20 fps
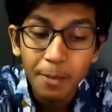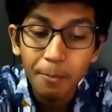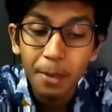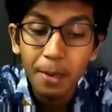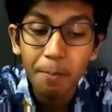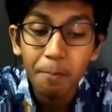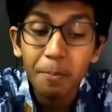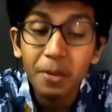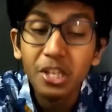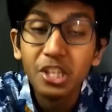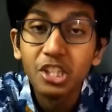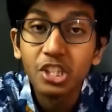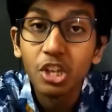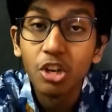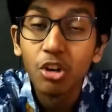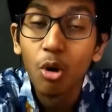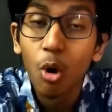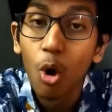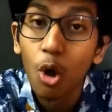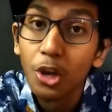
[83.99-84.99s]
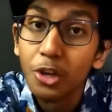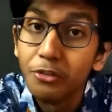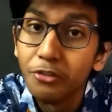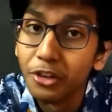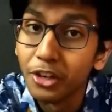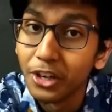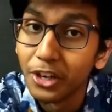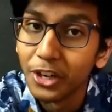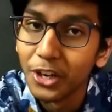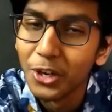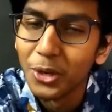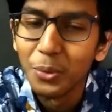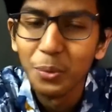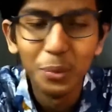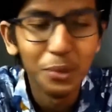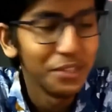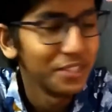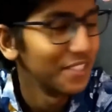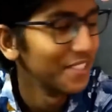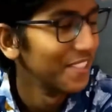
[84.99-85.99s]
But Mr. Oliver
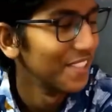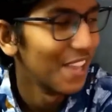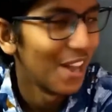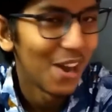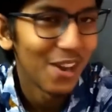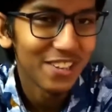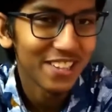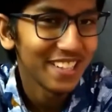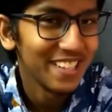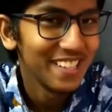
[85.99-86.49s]
was not